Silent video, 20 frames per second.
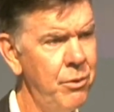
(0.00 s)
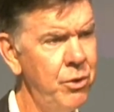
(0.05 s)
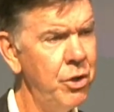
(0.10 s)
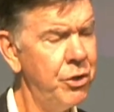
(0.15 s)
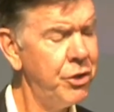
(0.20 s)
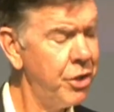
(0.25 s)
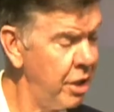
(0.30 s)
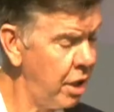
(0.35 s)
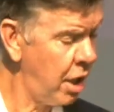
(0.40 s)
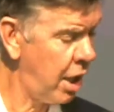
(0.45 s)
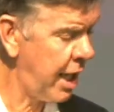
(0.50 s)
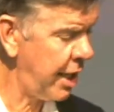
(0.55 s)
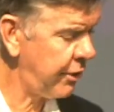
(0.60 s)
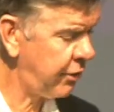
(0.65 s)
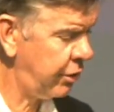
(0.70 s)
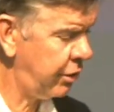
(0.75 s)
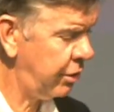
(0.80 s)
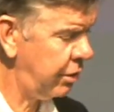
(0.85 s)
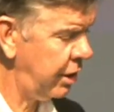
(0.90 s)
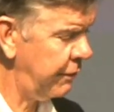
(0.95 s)
So
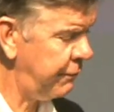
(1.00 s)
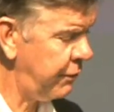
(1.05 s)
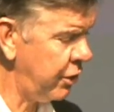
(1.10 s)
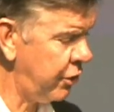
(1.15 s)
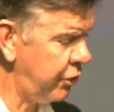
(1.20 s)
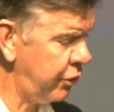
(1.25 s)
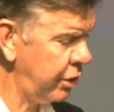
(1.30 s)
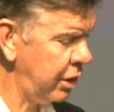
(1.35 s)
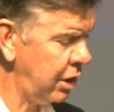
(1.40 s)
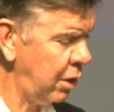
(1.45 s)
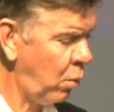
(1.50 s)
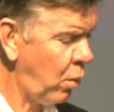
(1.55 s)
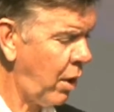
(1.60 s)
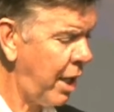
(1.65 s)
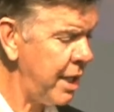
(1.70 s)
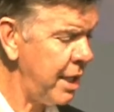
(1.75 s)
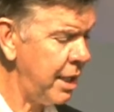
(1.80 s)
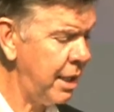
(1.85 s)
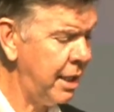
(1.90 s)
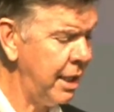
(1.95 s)
tonight, if you're still
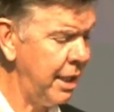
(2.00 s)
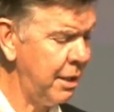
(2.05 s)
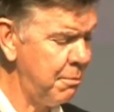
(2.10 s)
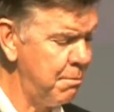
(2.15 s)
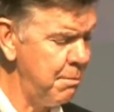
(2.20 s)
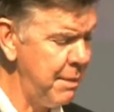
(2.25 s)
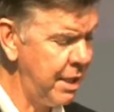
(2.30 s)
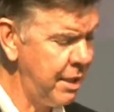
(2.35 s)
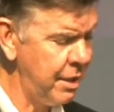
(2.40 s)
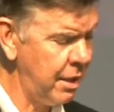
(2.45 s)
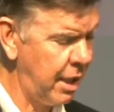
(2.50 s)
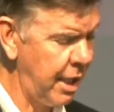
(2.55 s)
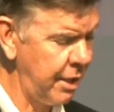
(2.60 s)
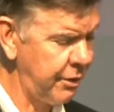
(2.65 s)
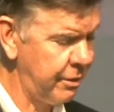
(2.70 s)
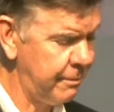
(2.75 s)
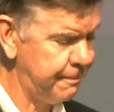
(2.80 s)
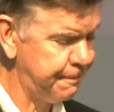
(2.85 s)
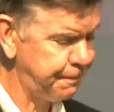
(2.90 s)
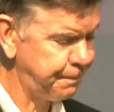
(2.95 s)
awake at
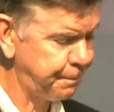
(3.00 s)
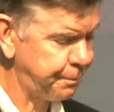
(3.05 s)
midnight,